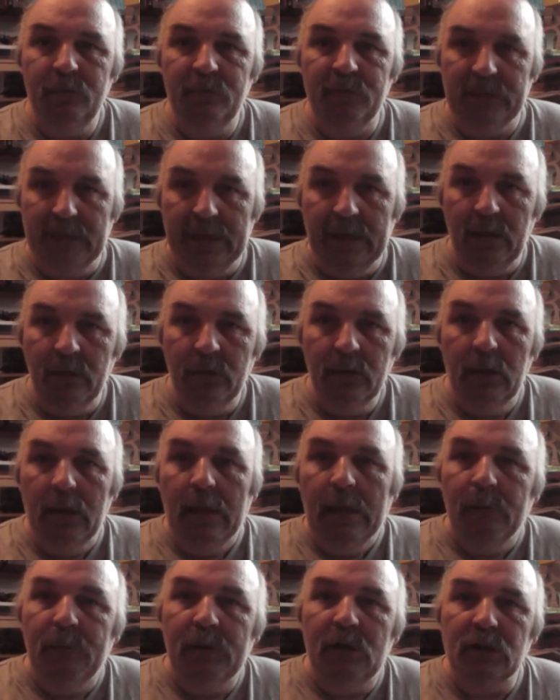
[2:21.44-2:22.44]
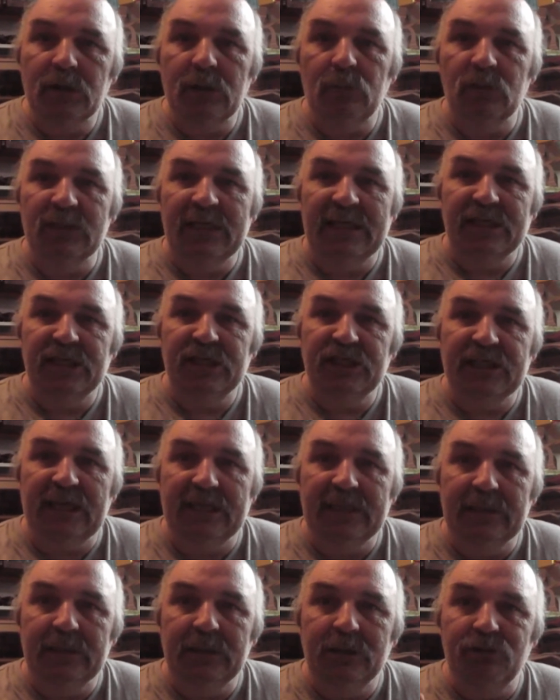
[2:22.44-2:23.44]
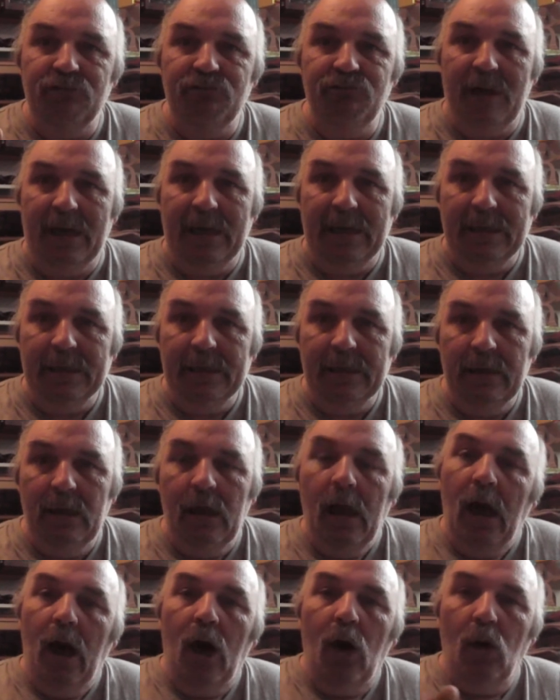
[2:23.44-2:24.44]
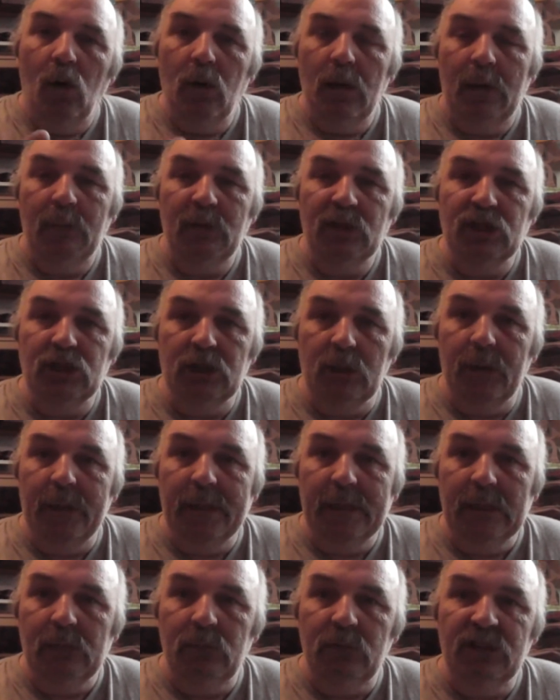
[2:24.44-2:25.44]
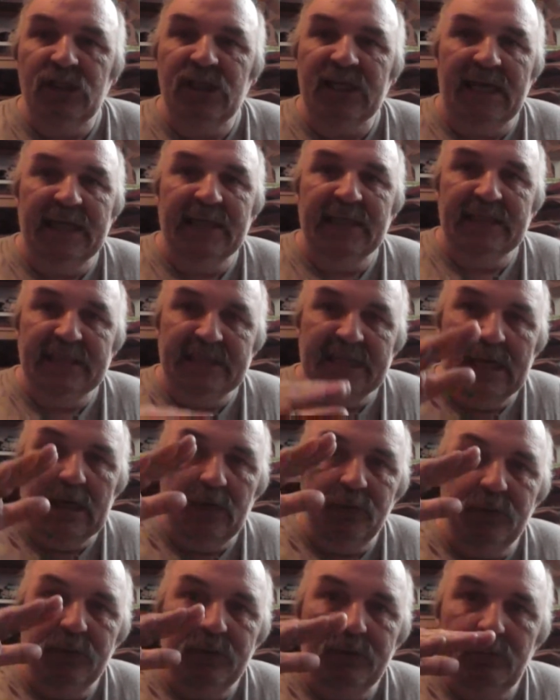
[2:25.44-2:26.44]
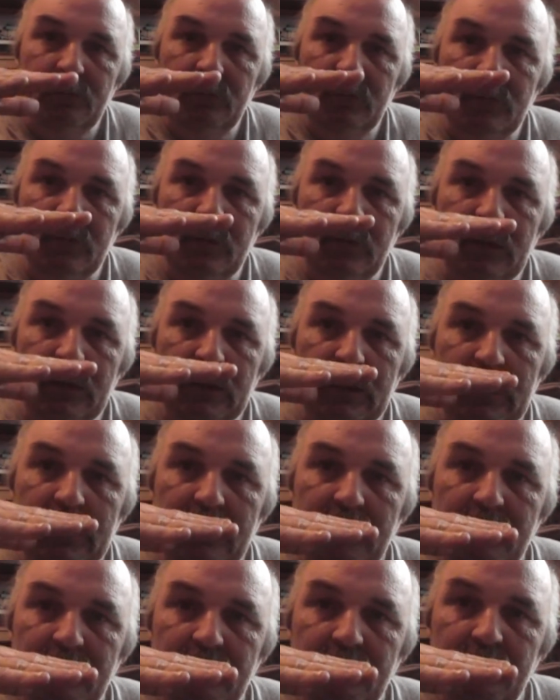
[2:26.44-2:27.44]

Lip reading: veneer because I wasn't actually sanding the grain. All I was doing was sanding down the